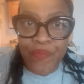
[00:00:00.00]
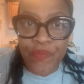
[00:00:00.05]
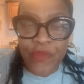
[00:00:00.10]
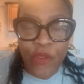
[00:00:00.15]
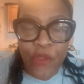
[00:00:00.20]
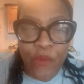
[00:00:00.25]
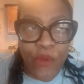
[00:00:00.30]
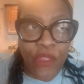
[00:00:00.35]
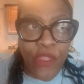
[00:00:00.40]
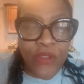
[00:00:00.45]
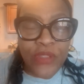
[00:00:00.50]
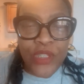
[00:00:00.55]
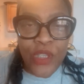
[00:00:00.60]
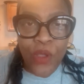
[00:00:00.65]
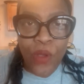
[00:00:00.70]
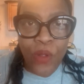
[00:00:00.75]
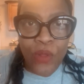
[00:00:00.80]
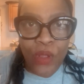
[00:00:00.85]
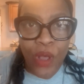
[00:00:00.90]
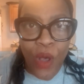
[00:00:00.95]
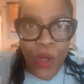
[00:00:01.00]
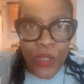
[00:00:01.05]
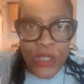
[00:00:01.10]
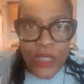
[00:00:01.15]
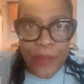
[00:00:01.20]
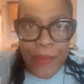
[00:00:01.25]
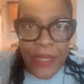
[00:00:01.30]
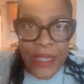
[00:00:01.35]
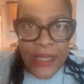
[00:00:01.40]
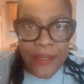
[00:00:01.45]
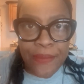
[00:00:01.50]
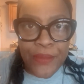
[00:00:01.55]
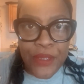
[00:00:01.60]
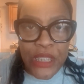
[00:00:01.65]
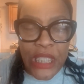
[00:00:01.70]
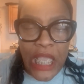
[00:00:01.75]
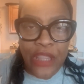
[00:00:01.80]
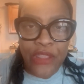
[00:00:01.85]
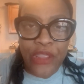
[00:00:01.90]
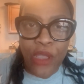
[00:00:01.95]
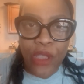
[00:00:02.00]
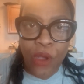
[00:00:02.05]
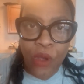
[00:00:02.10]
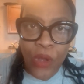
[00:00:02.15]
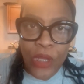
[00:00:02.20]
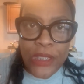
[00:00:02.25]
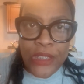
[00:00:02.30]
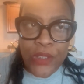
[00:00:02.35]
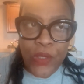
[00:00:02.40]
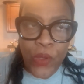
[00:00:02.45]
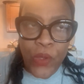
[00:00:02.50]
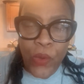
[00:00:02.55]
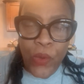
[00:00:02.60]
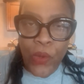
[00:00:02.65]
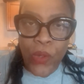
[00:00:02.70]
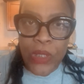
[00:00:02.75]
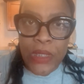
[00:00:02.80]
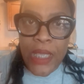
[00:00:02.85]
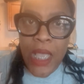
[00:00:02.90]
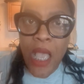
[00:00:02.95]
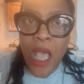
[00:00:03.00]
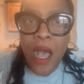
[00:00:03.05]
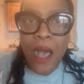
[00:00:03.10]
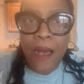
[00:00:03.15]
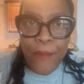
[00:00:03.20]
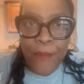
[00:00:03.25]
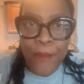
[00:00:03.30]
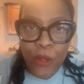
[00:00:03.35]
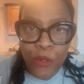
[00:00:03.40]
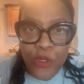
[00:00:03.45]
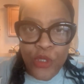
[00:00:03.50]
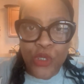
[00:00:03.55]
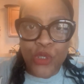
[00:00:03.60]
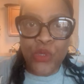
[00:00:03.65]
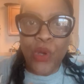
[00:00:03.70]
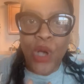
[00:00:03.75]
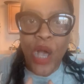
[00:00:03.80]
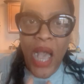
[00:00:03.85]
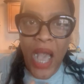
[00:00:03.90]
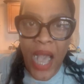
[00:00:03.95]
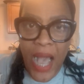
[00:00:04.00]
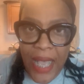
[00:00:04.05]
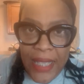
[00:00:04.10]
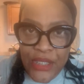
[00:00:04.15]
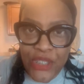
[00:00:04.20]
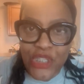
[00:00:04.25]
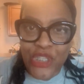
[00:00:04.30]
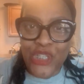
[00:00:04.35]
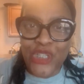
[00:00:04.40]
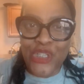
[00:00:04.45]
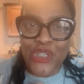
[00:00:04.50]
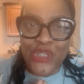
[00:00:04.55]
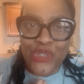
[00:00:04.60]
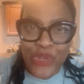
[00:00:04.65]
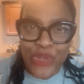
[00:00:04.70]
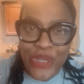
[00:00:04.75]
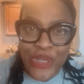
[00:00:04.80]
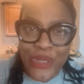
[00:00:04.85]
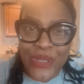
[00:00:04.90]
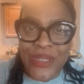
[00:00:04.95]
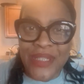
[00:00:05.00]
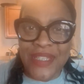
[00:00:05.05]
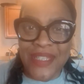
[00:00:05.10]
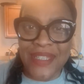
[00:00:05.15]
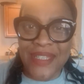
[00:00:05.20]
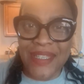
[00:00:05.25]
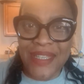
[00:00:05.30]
Well, those are called ultimatums, and they're also called emotional hostage triggers.